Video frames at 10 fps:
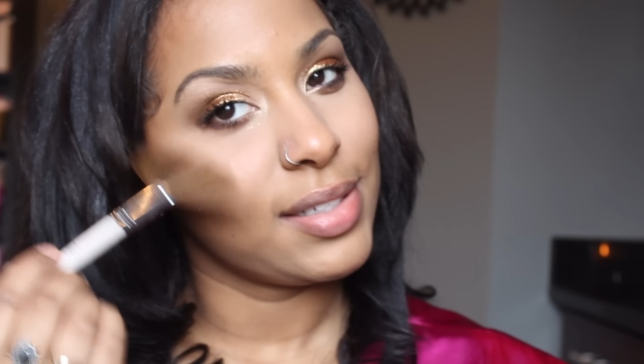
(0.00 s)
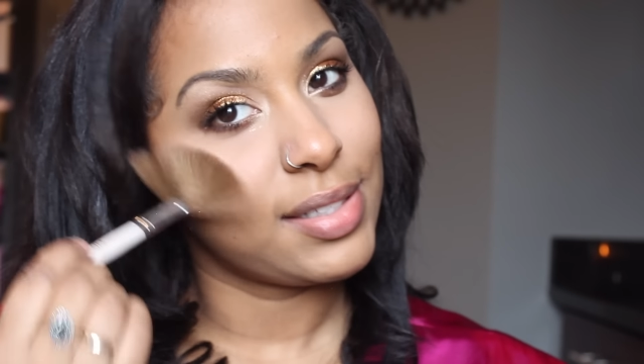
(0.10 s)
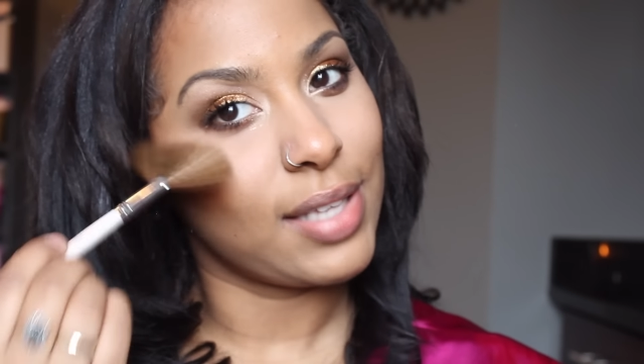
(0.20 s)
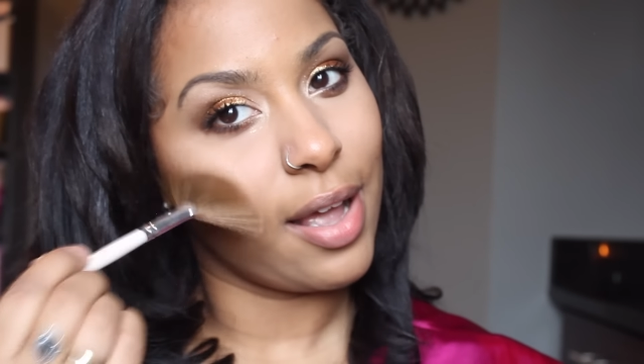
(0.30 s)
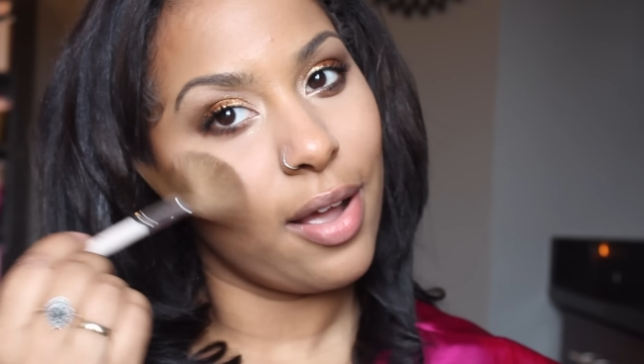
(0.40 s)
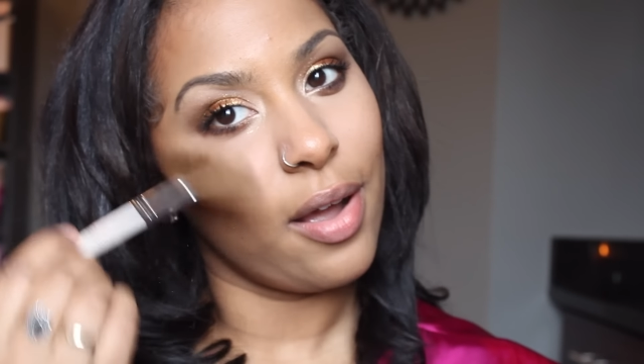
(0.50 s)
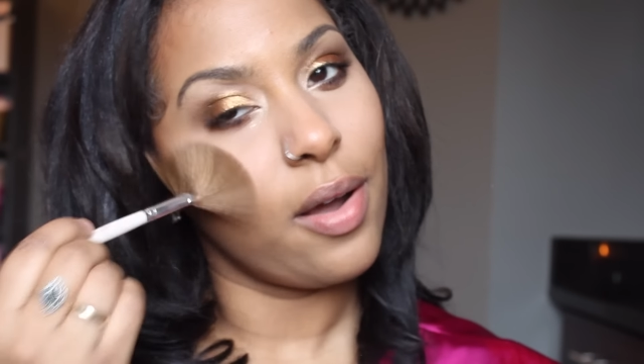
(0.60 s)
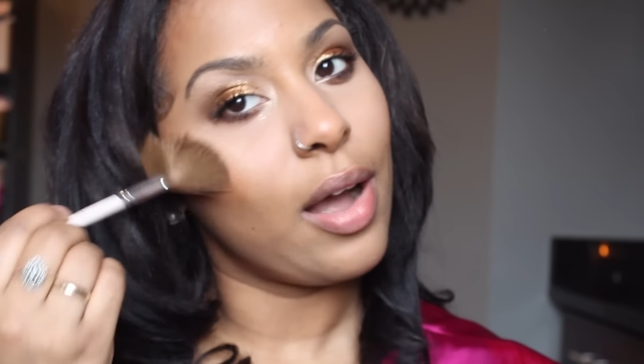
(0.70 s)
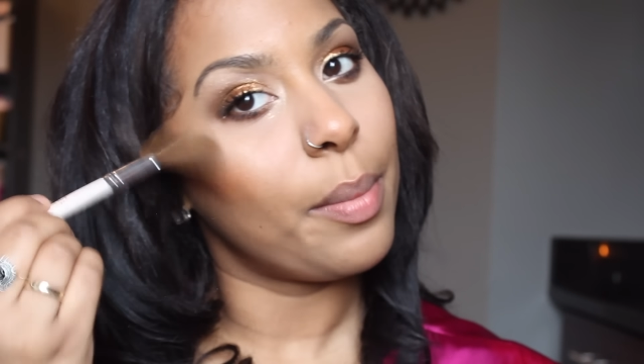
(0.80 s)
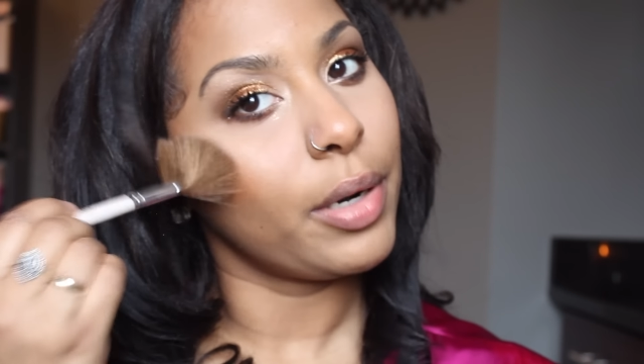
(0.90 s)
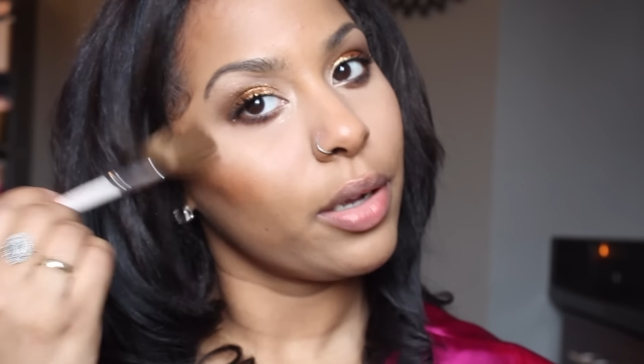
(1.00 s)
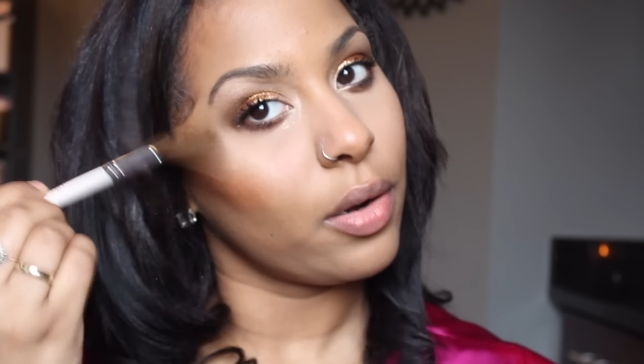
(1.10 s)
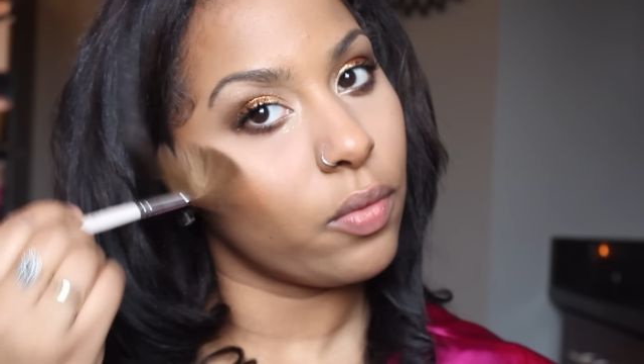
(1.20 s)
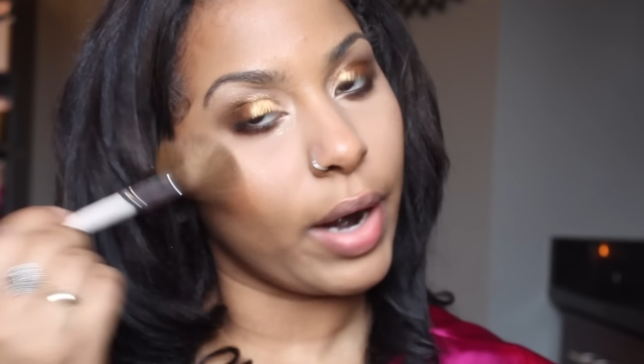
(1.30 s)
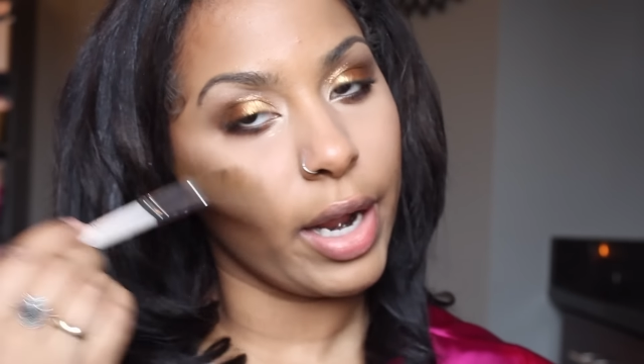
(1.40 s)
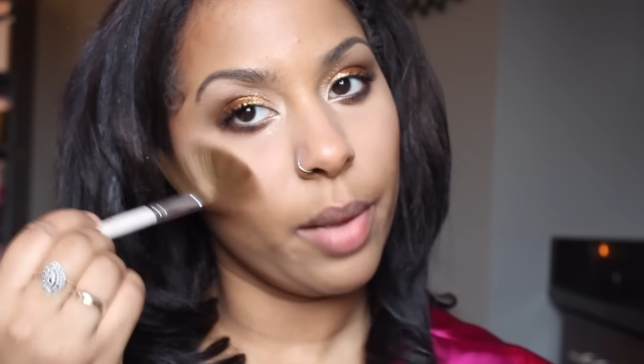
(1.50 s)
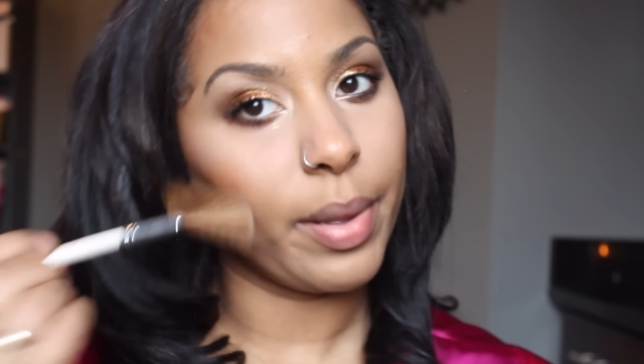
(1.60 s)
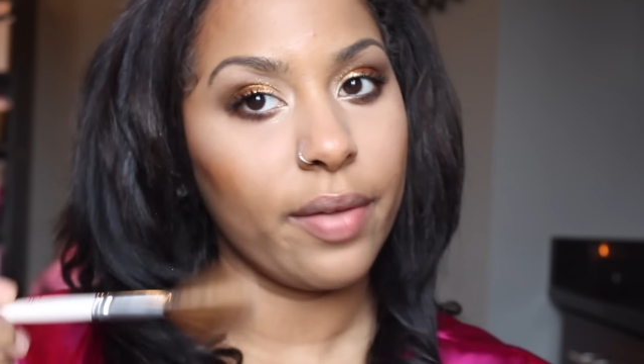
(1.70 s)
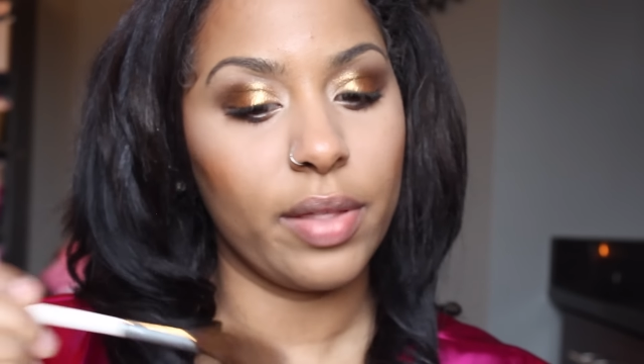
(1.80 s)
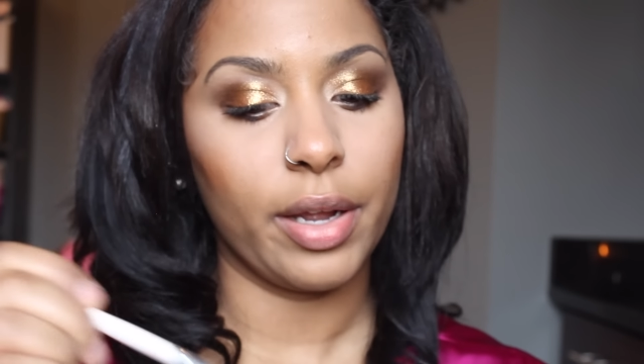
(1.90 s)
so I'm gonna go right
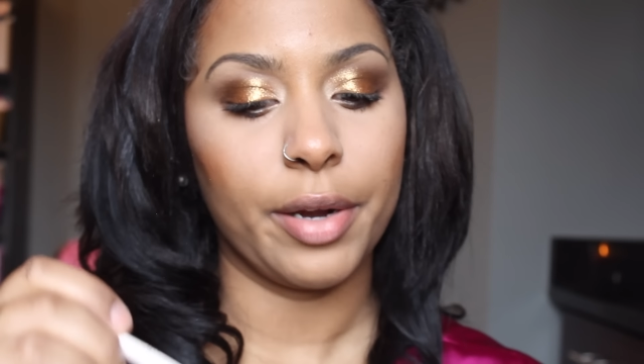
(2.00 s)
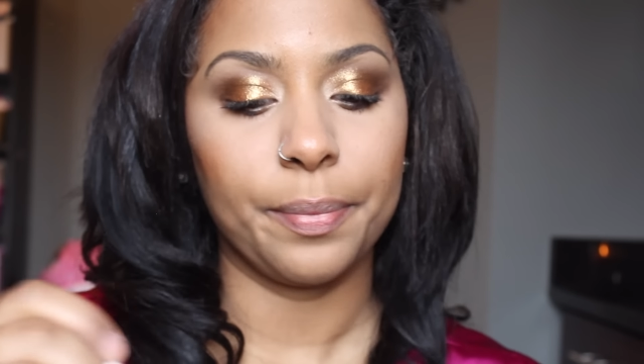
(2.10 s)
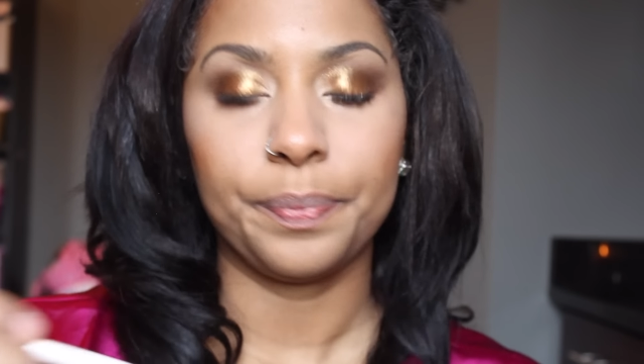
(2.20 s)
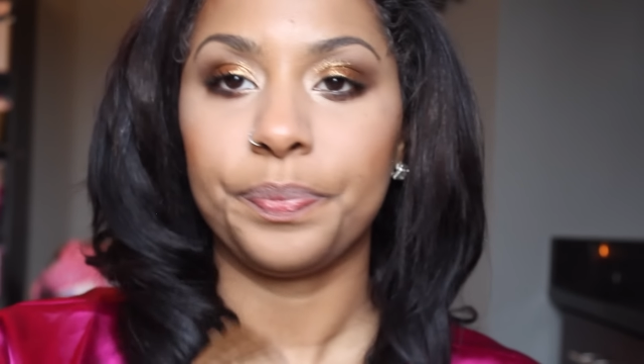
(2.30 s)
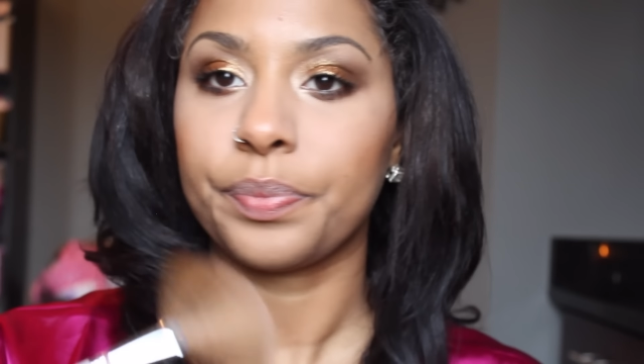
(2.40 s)
above there.